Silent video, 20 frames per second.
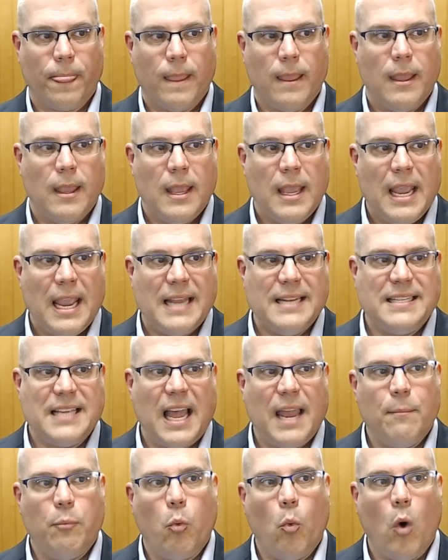In
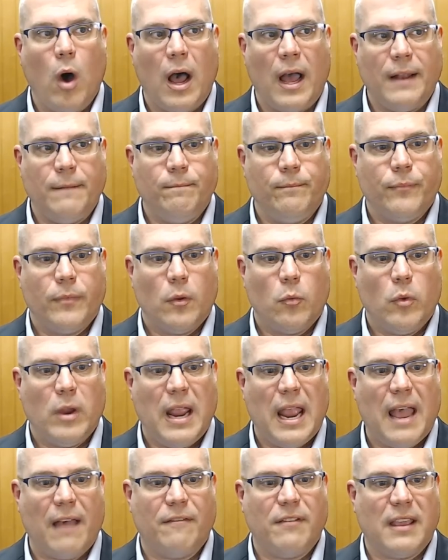type 1, we
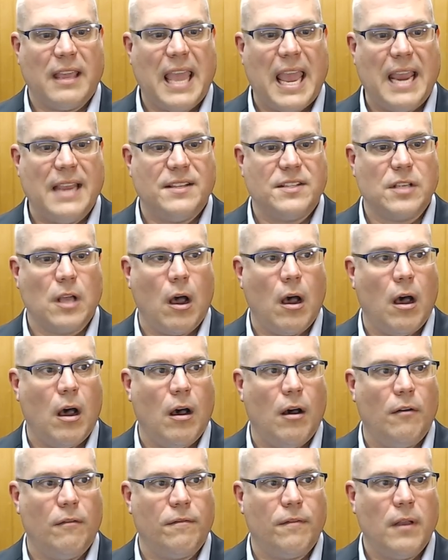have a case
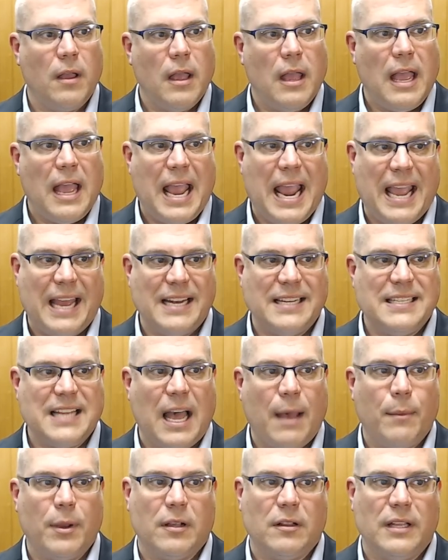of
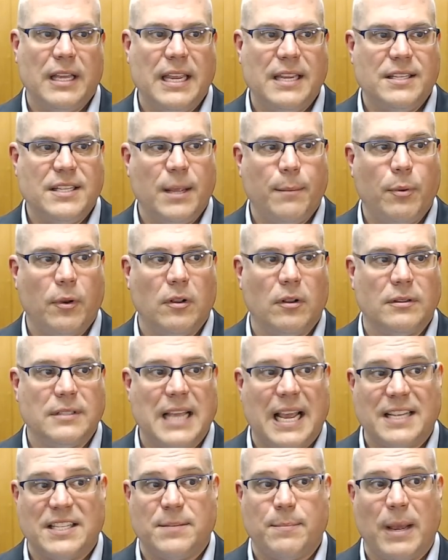anatomically typical
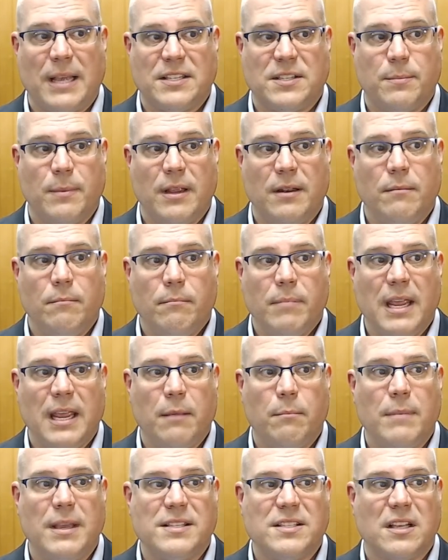test specimen being
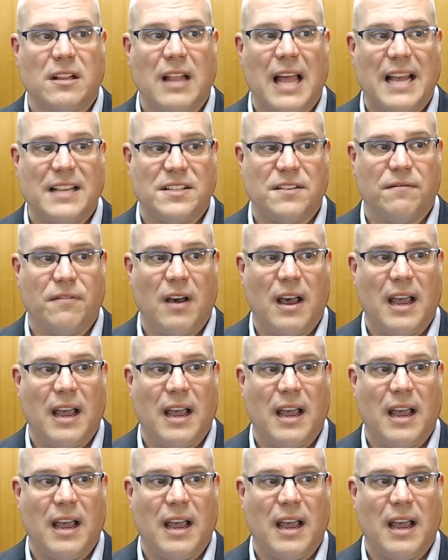misclassified